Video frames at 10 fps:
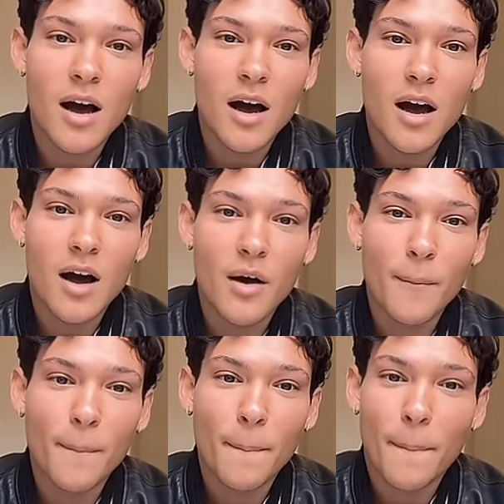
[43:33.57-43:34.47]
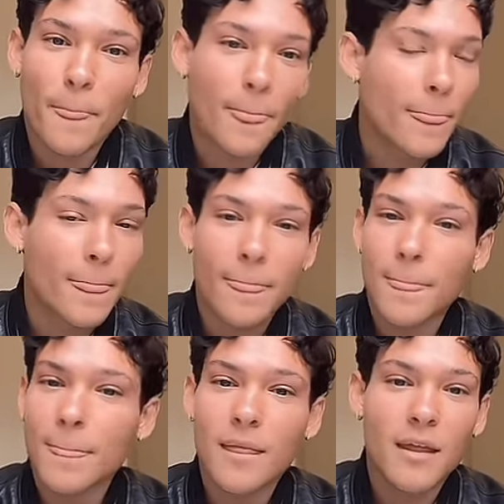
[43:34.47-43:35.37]
now we can
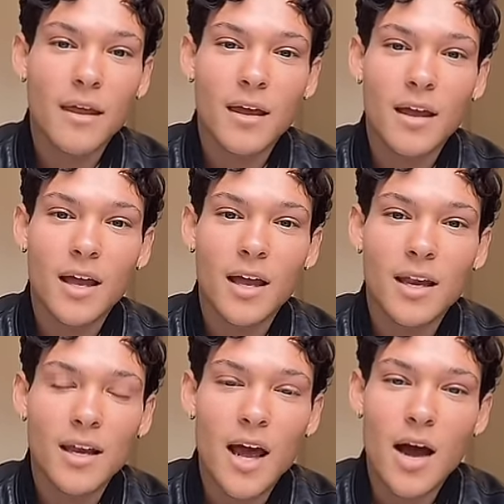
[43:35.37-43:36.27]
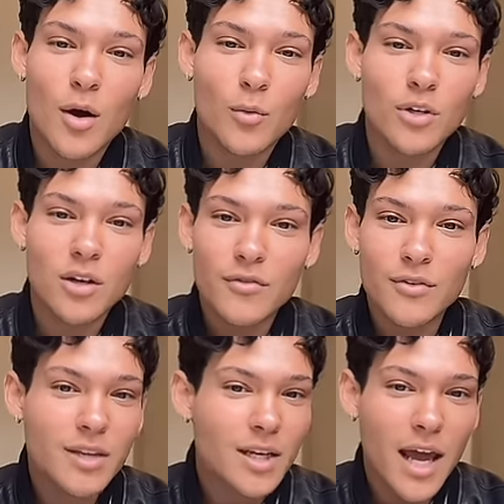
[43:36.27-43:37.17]
go home. And now we're
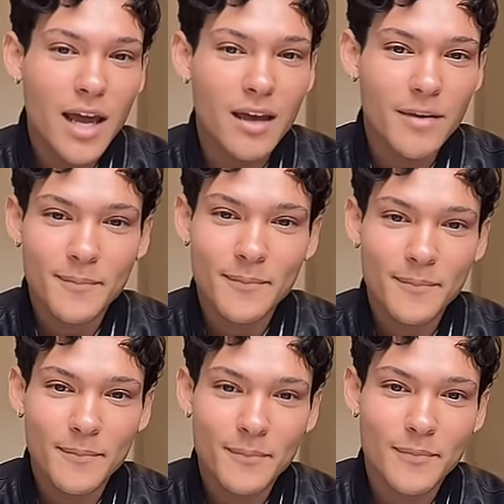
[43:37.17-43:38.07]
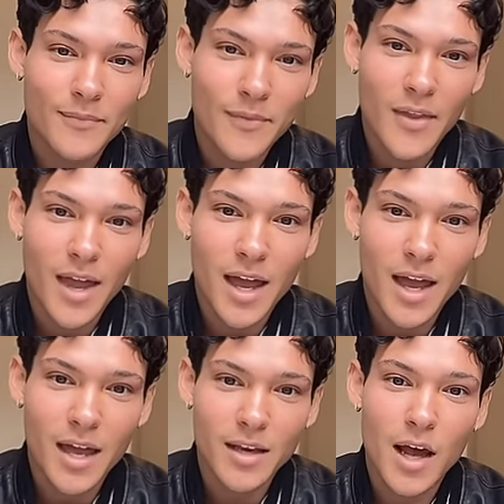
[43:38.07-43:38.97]
done for the day.
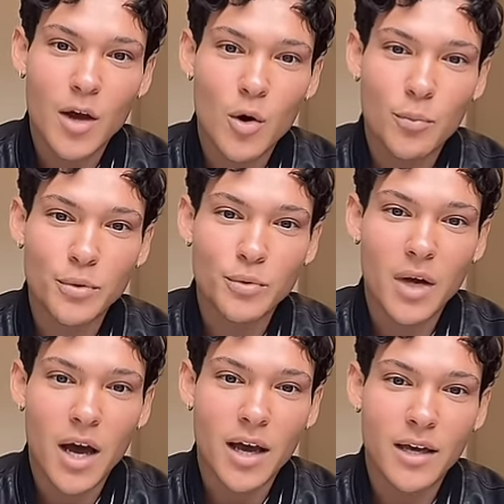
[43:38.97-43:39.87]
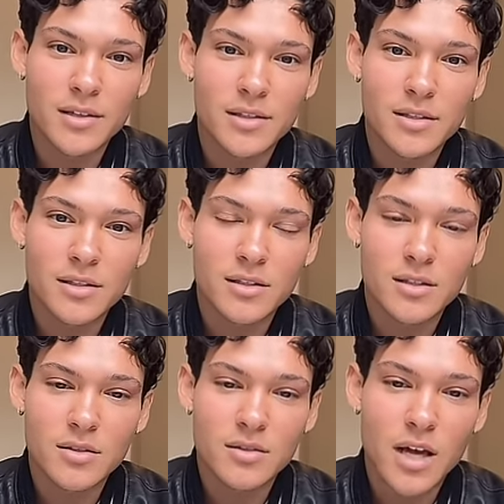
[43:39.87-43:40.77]
And I hope you
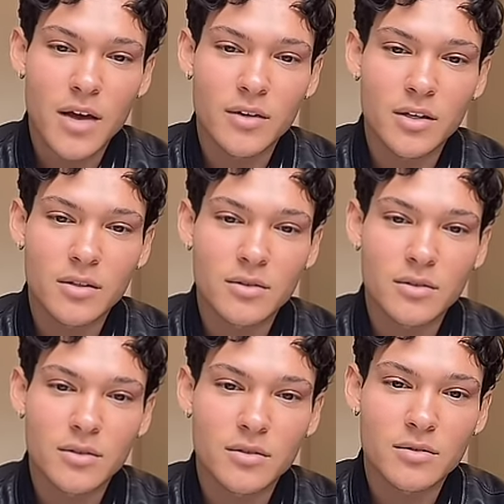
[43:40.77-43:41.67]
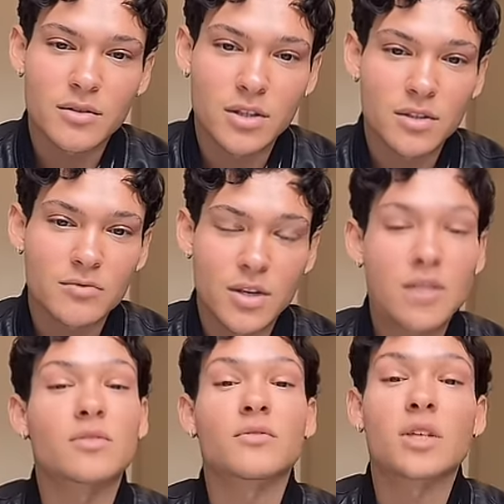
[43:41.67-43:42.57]
guys have a good
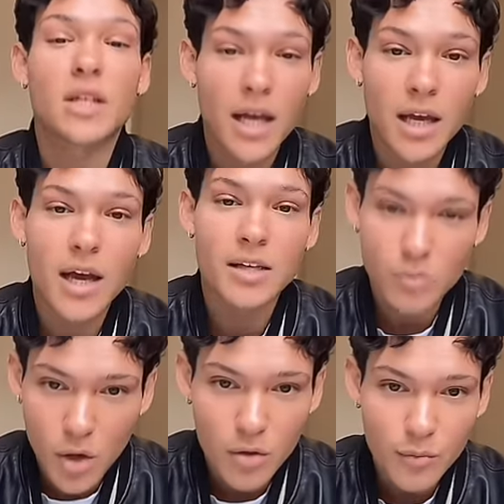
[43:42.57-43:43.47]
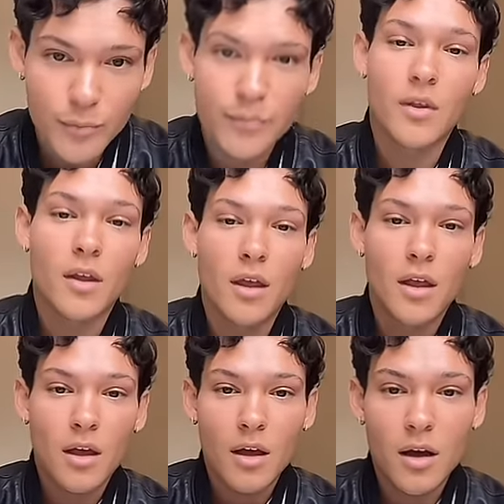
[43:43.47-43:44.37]
rest of your day as well.
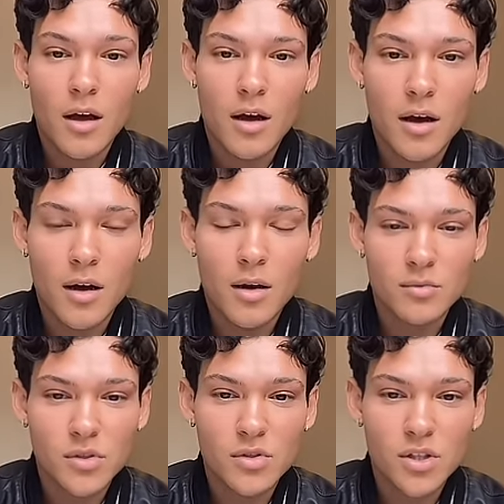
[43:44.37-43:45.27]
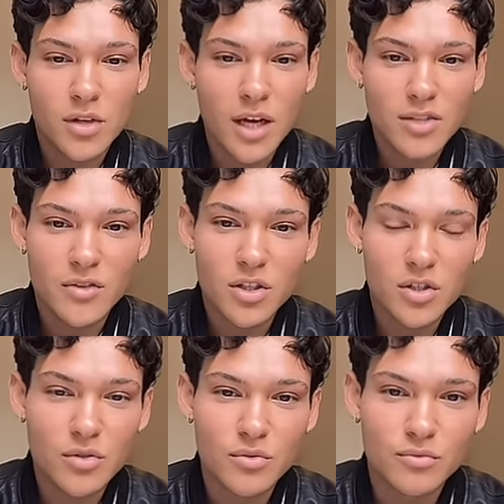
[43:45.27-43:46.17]
So see you guys very
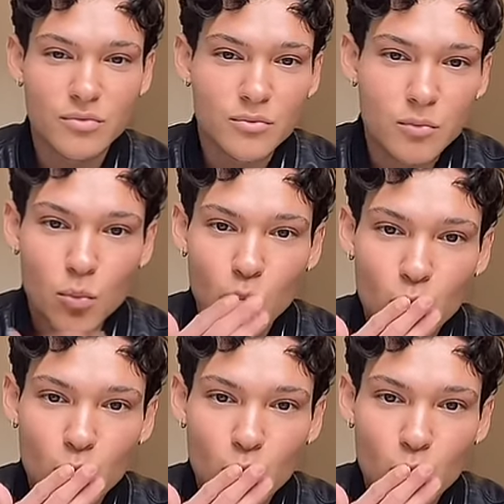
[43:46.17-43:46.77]
soon.